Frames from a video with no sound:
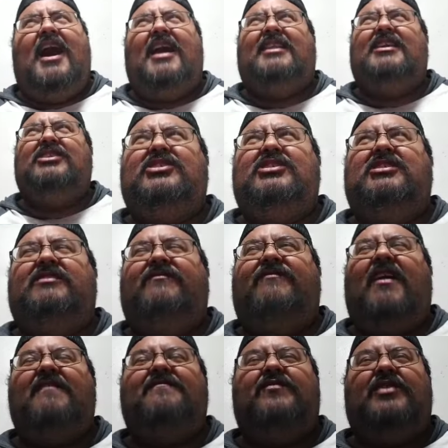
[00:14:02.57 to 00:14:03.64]
I she's
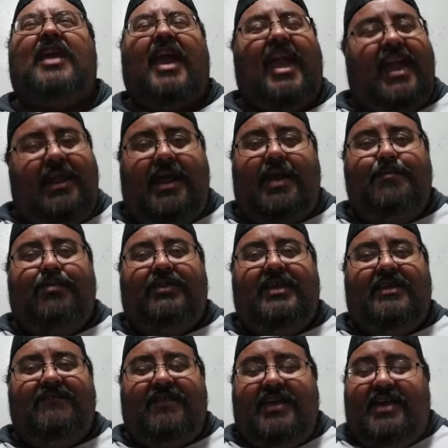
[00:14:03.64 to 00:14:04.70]
five foot eight, I
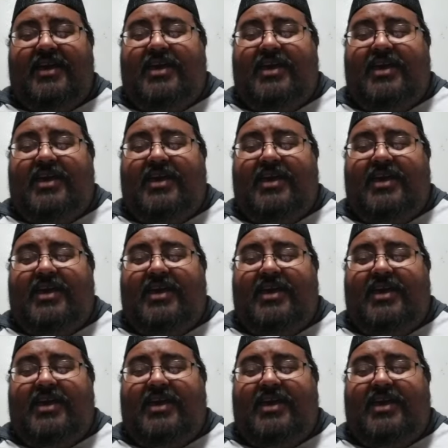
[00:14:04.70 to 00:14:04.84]
believe.